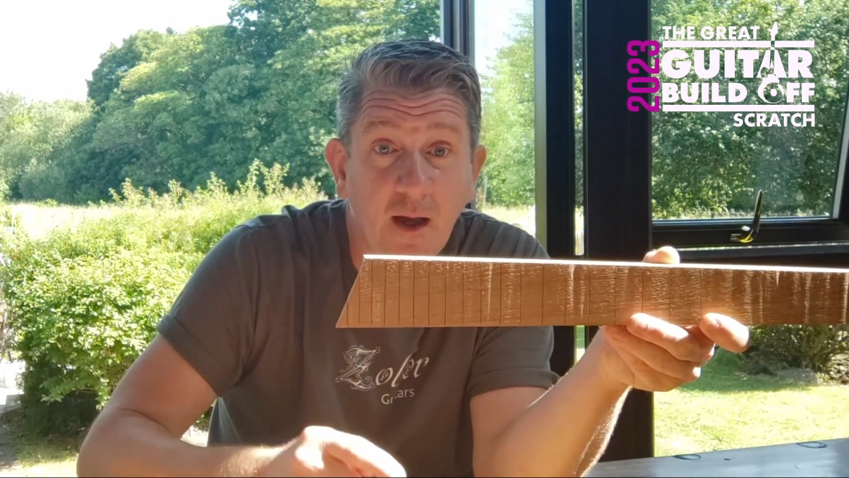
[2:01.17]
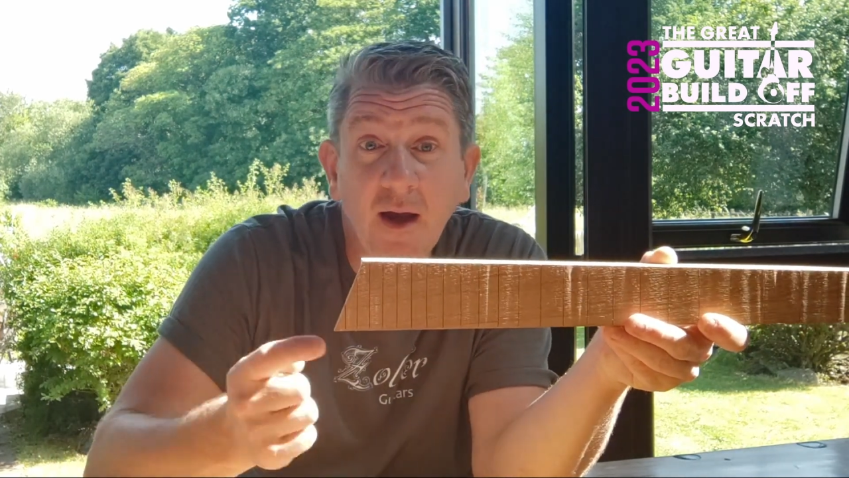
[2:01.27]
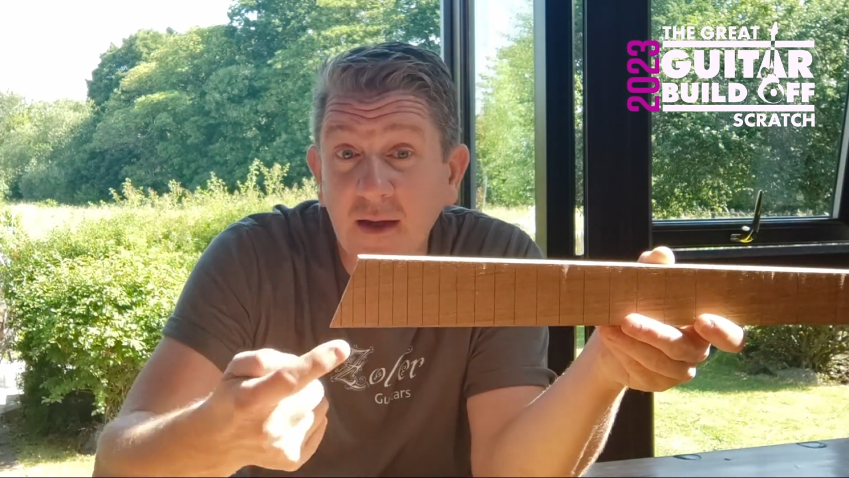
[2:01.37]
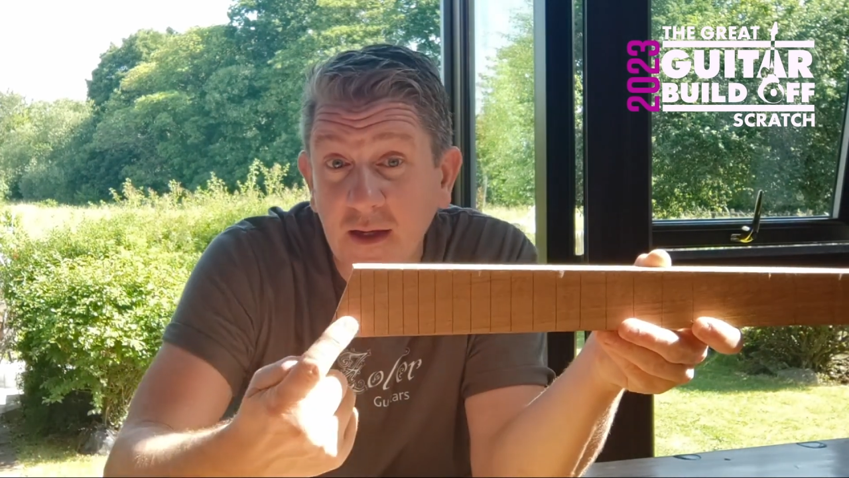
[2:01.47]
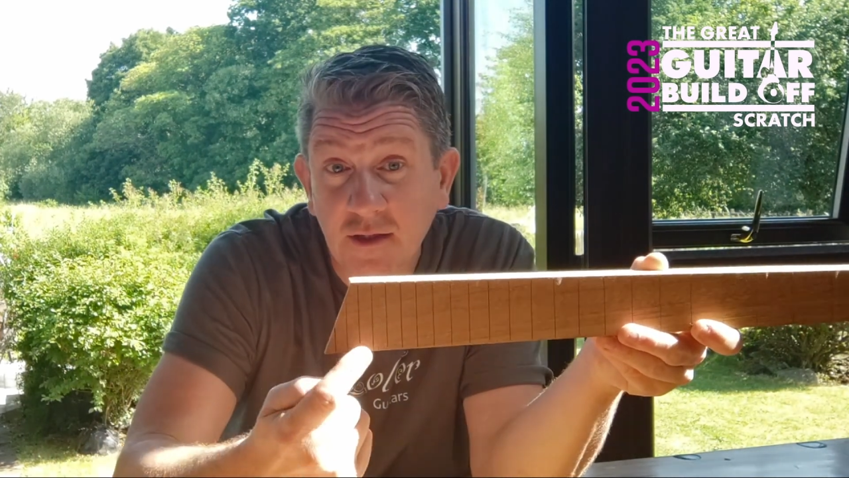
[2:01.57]

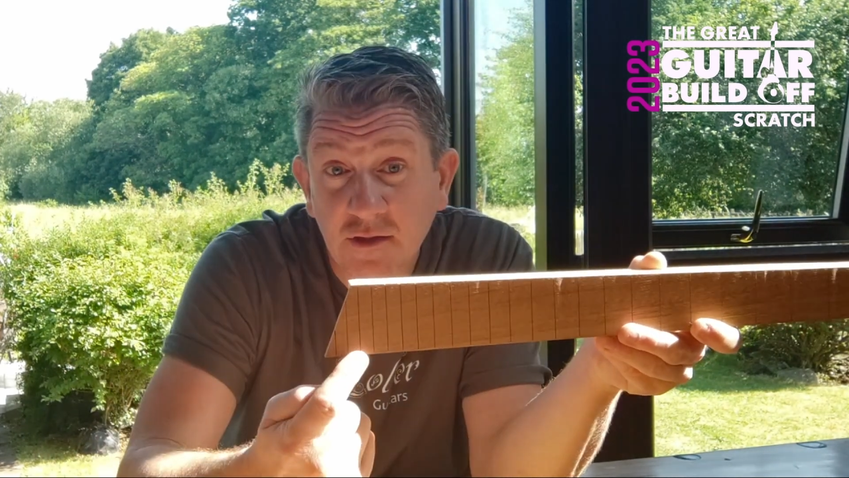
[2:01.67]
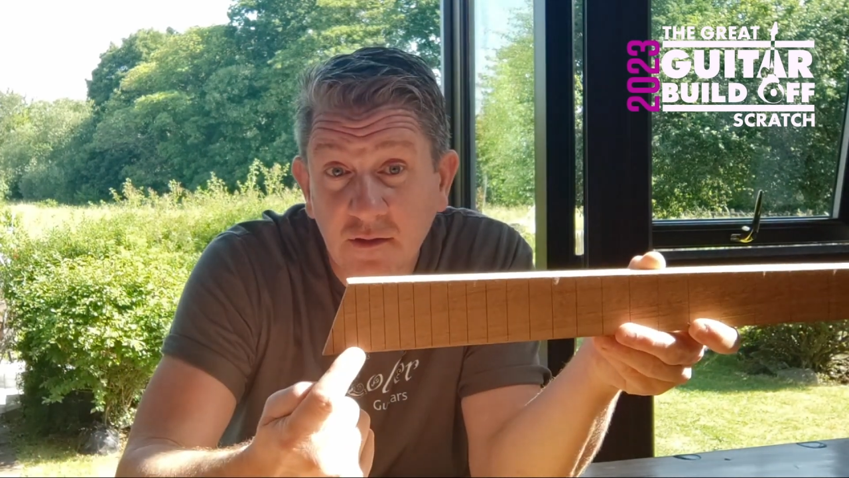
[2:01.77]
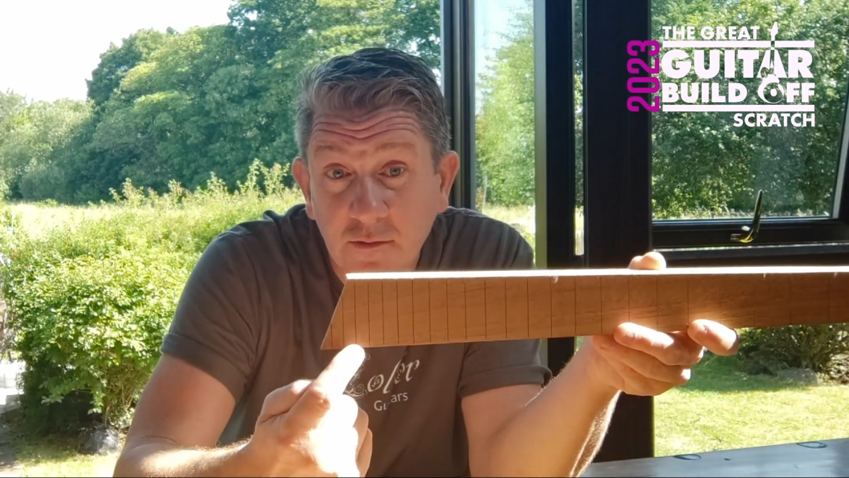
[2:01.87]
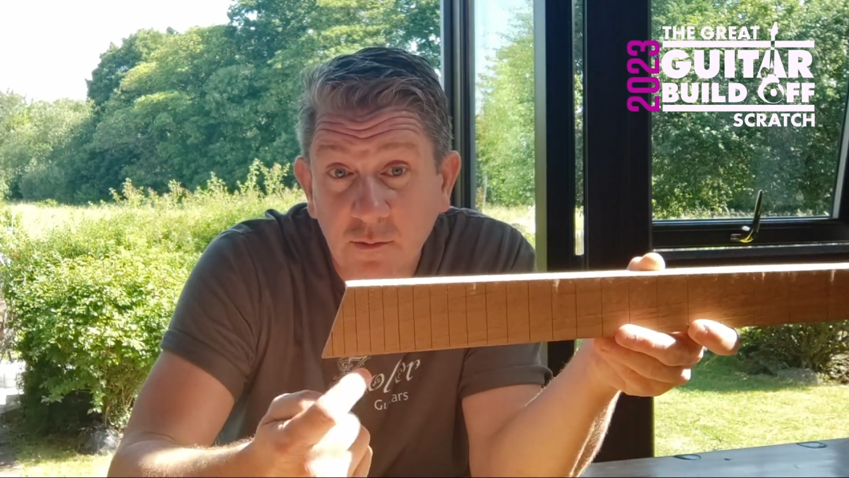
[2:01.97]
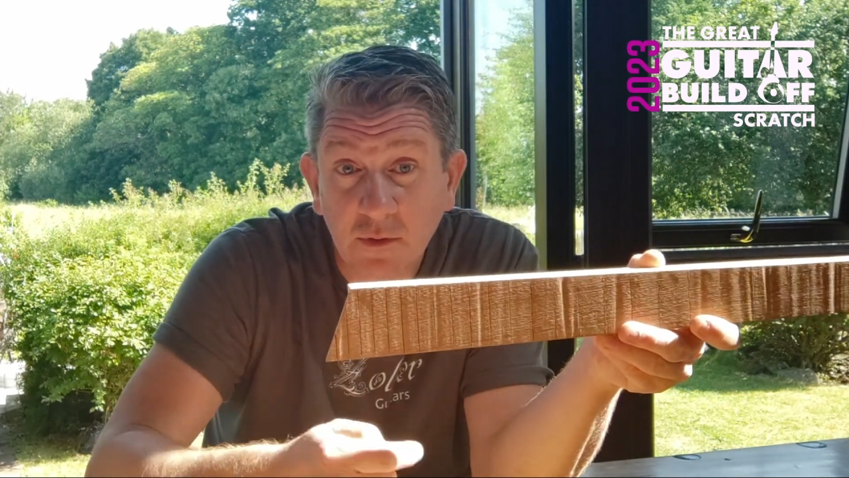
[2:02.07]
I
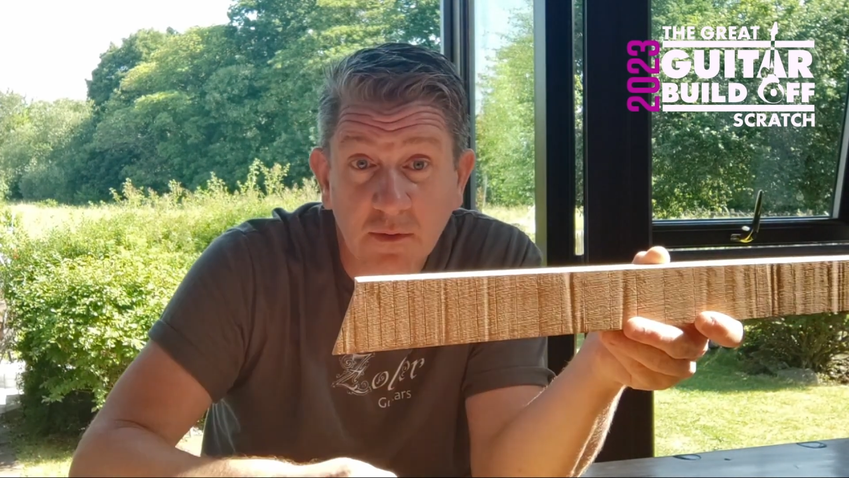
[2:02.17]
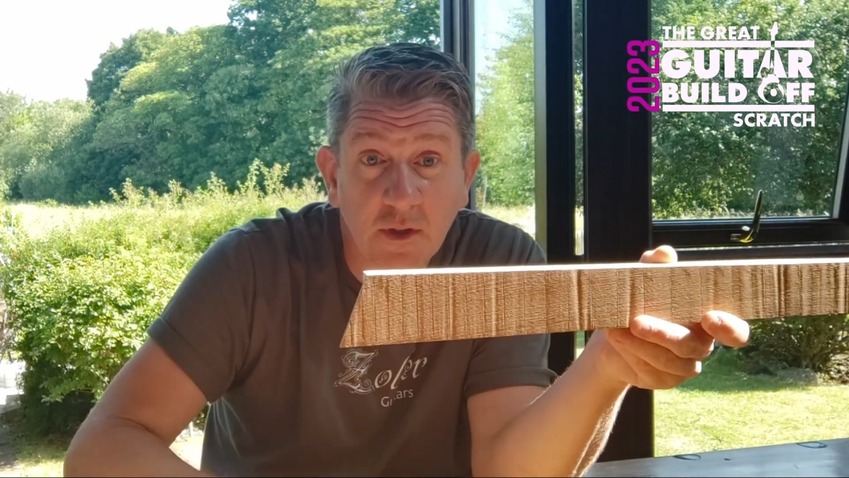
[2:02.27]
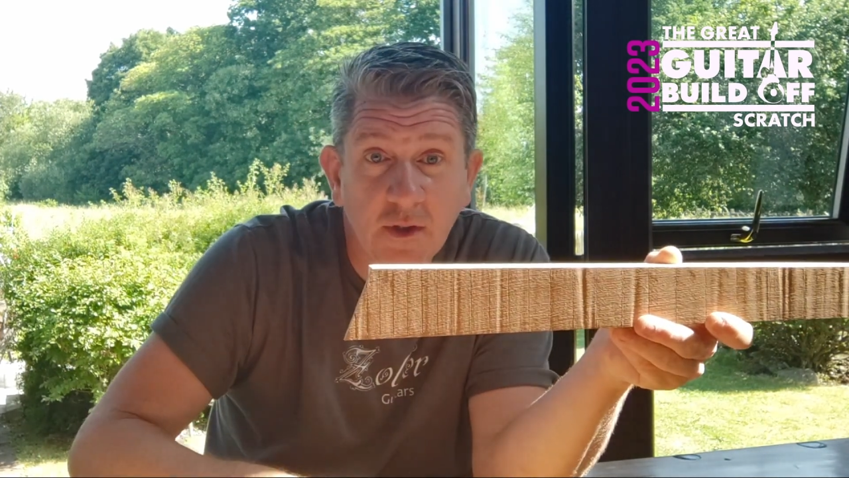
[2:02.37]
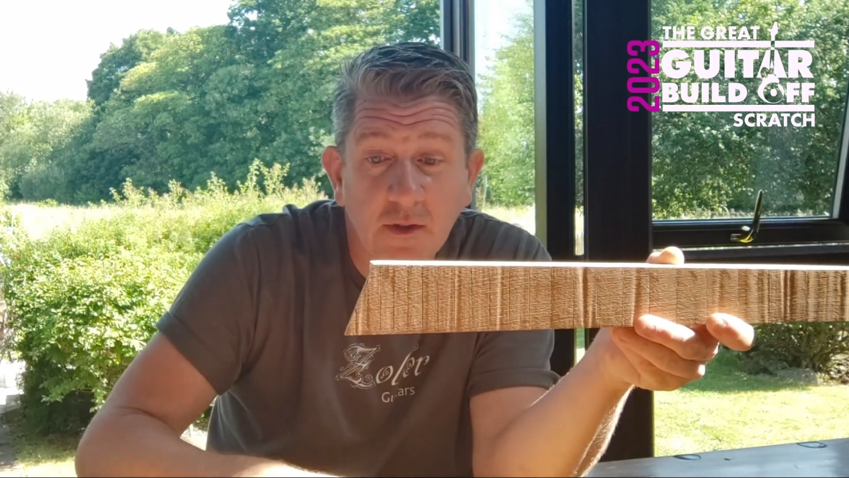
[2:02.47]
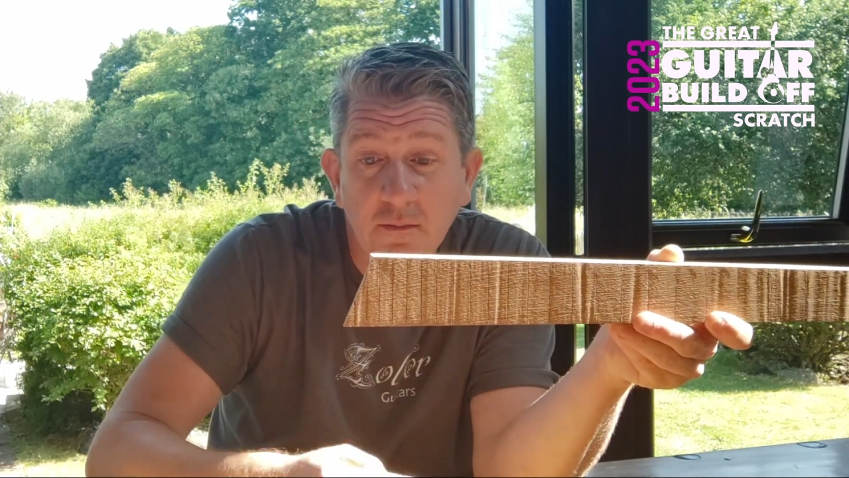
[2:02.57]
occasionally use one,